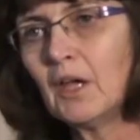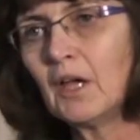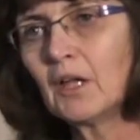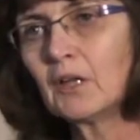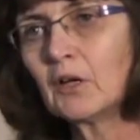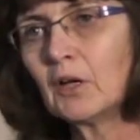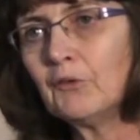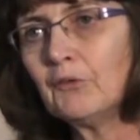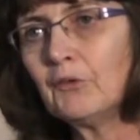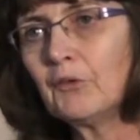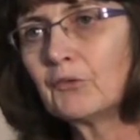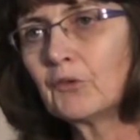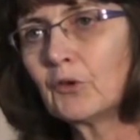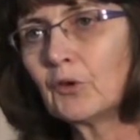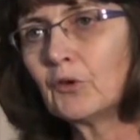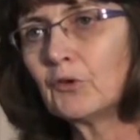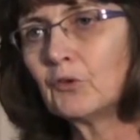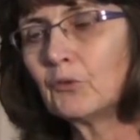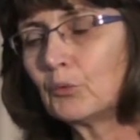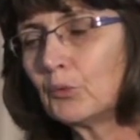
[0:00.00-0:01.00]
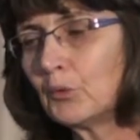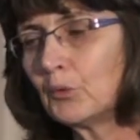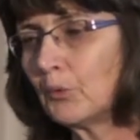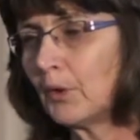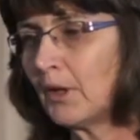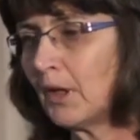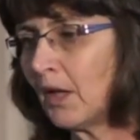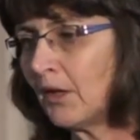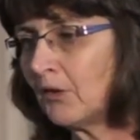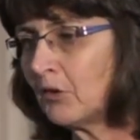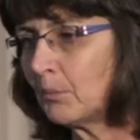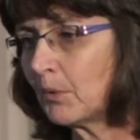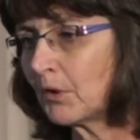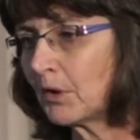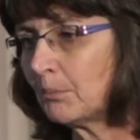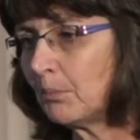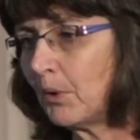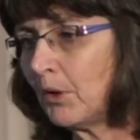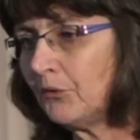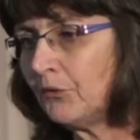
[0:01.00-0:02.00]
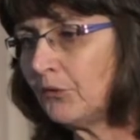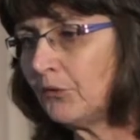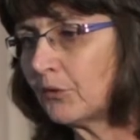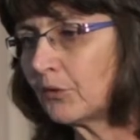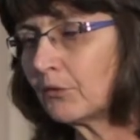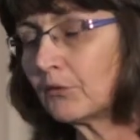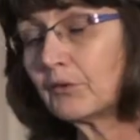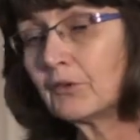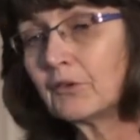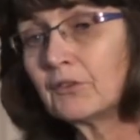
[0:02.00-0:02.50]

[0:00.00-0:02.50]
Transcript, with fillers: and of those who were antibody positive,